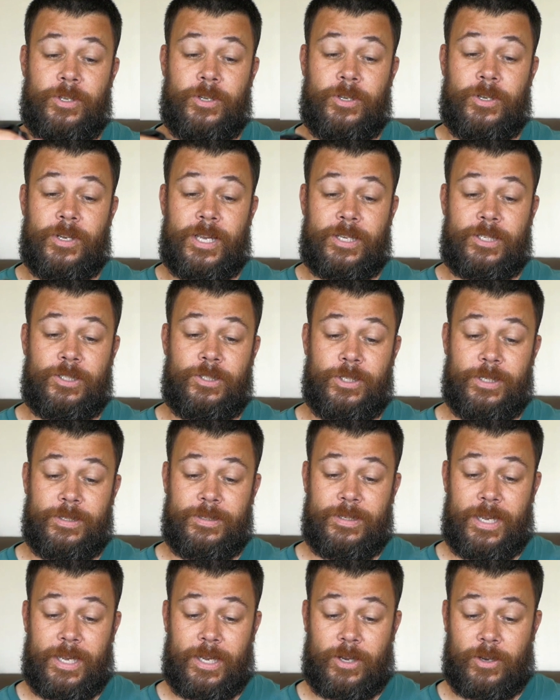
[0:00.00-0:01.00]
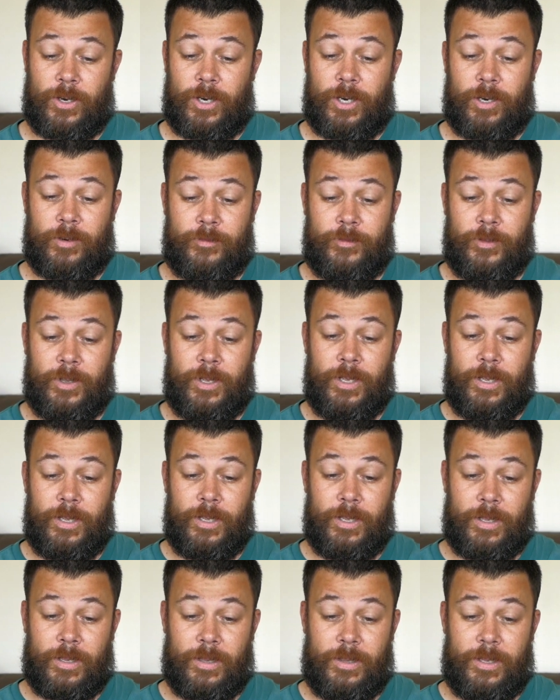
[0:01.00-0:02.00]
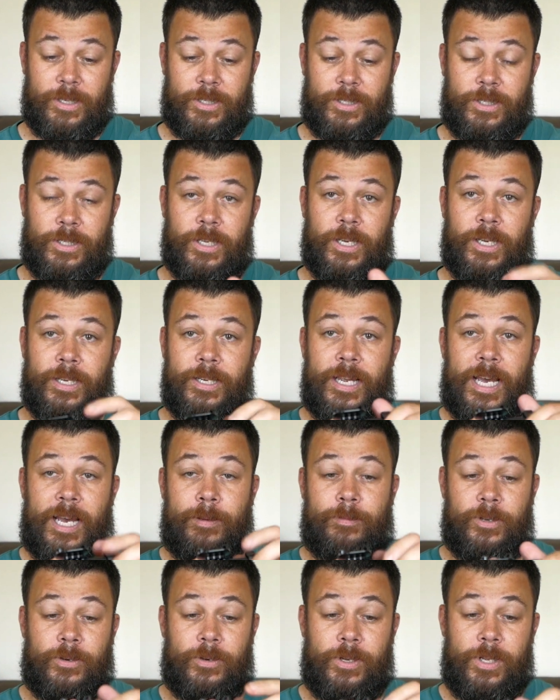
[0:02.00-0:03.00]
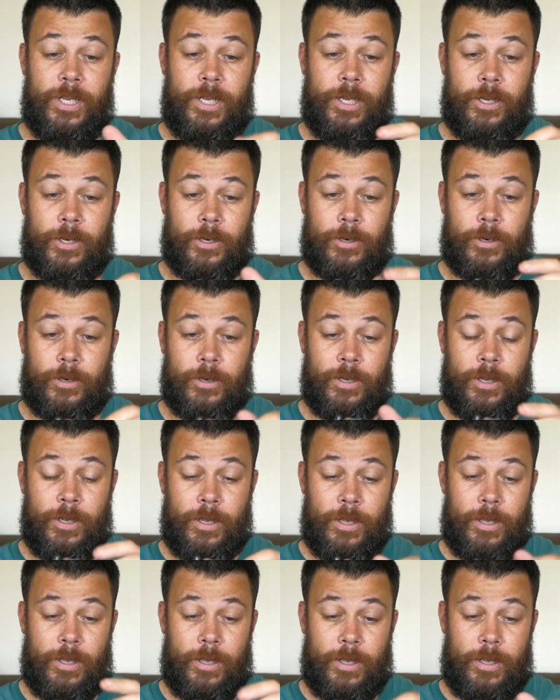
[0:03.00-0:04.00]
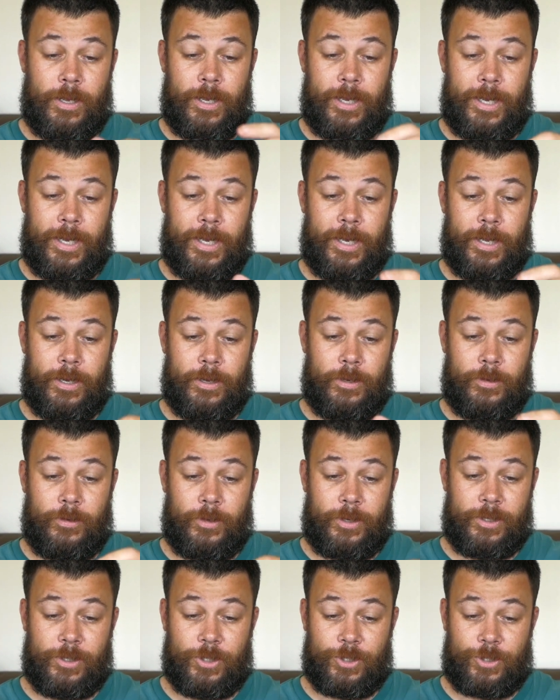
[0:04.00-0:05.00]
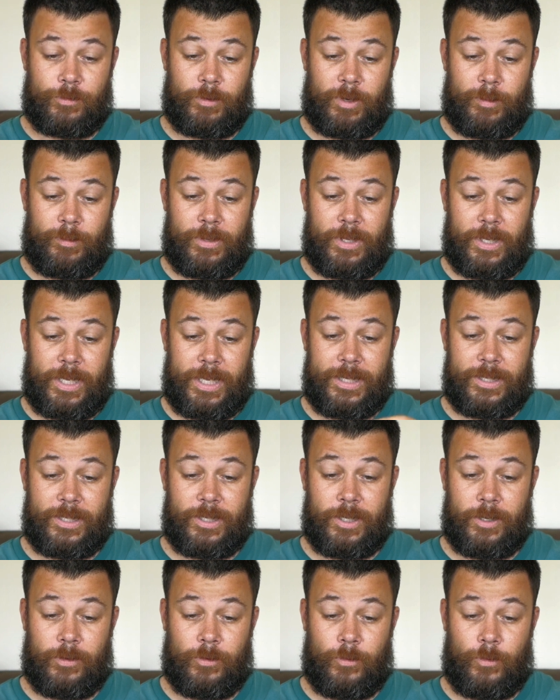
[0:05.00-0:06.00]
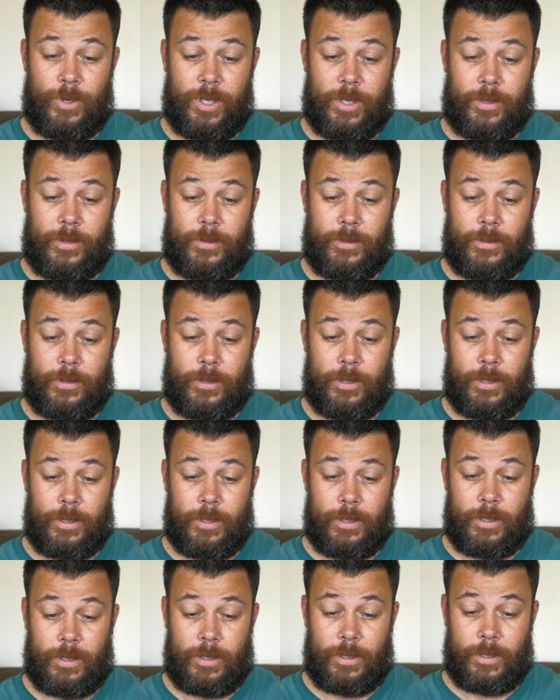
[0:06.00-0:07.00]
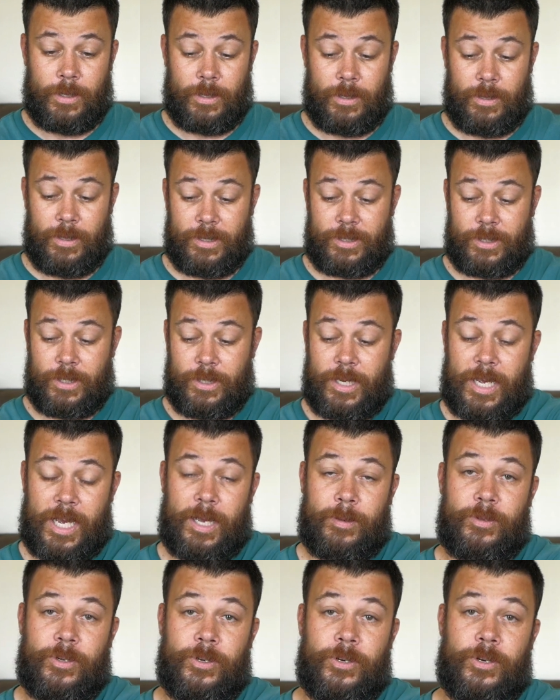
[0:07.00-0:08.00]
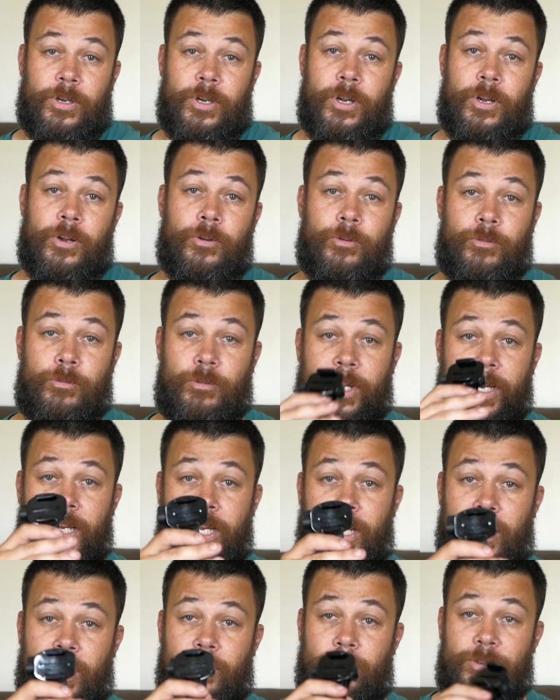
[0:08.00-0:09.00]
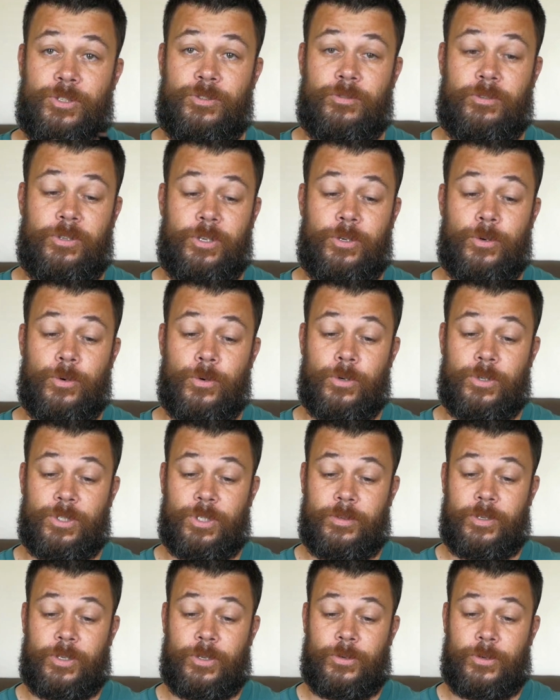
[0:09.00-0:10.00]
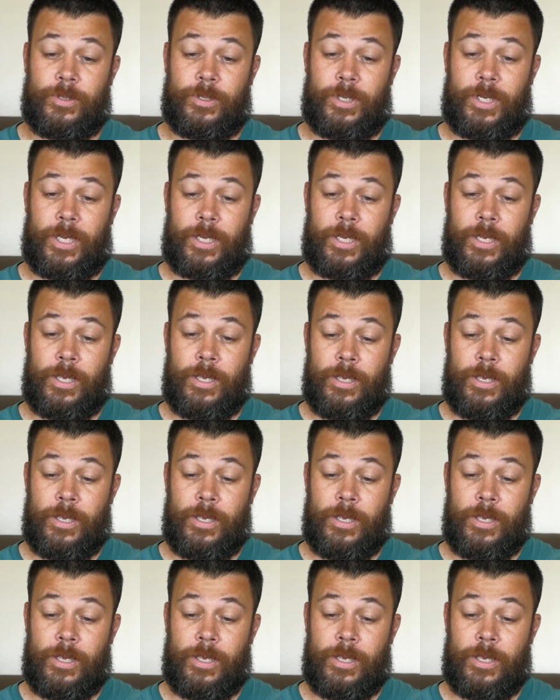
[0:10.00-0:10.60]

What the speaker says: You can actually take off this adapter here and you can just replace it with this adapter right here, which is really cool because if you're doing like